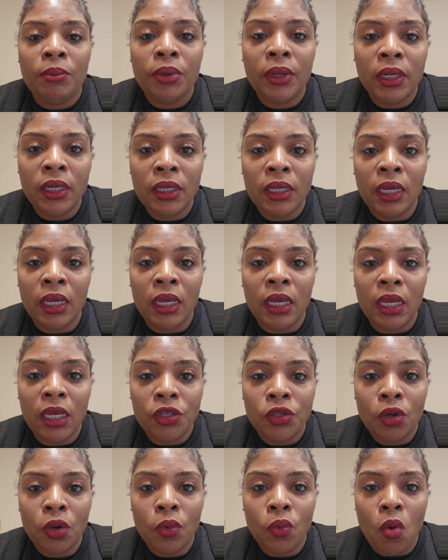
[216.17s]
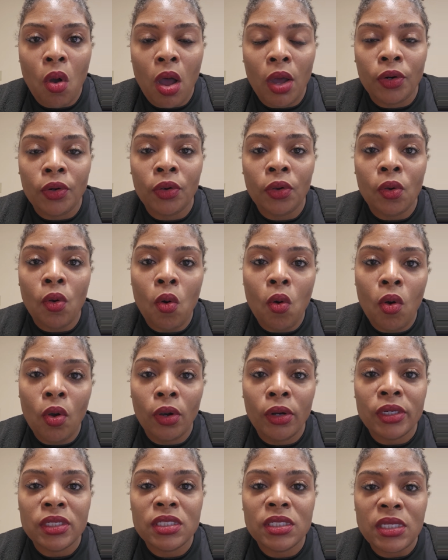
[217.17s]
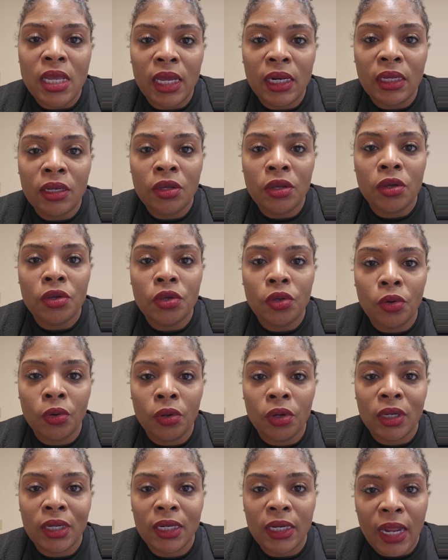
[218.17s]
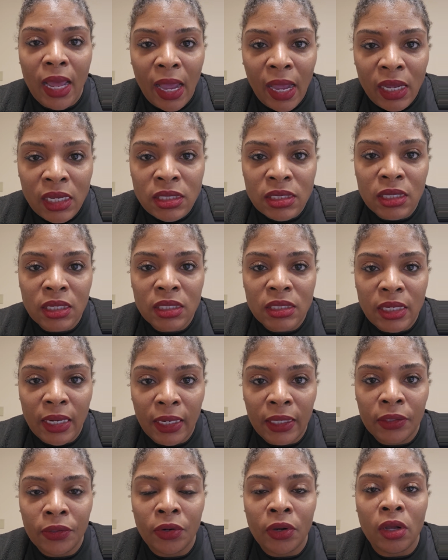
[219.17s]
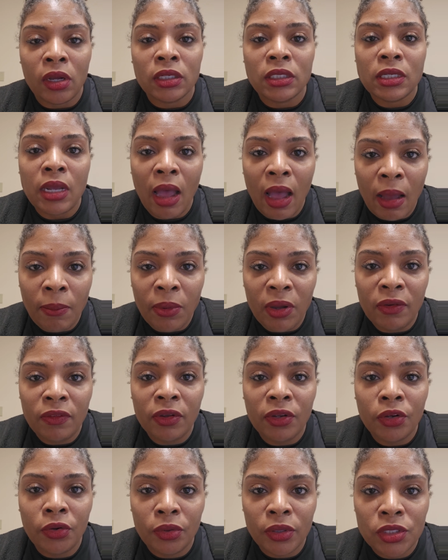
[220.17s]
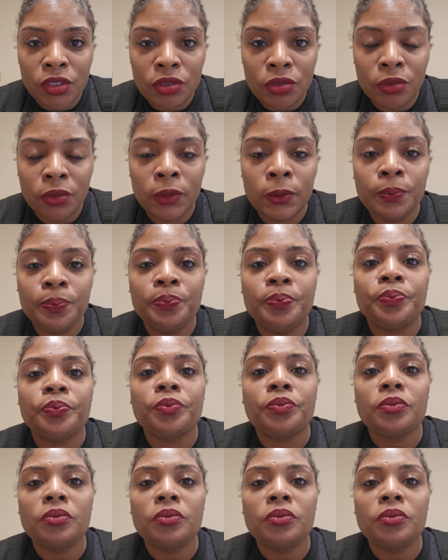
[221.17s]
putting it in your water or setting your glass container on top of a crystal